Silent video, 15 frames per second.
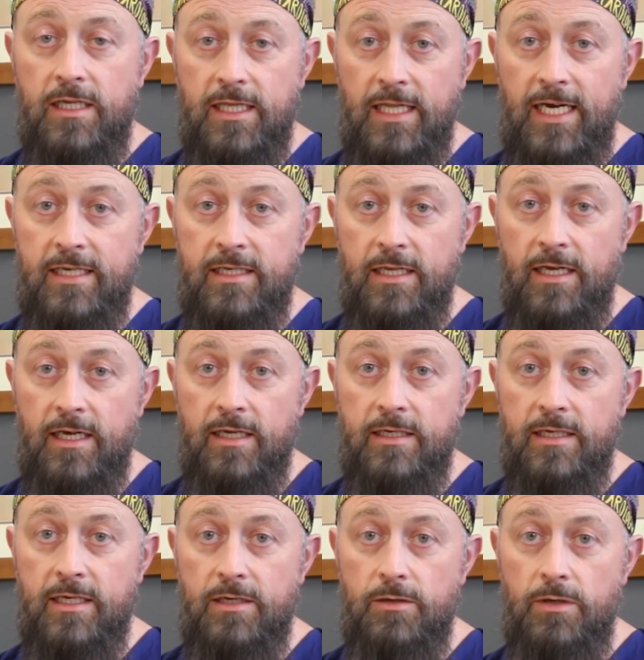gland that
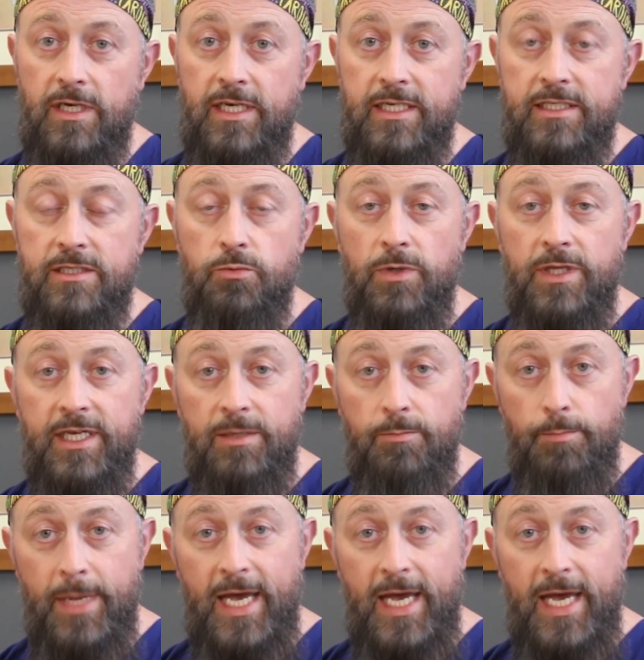is within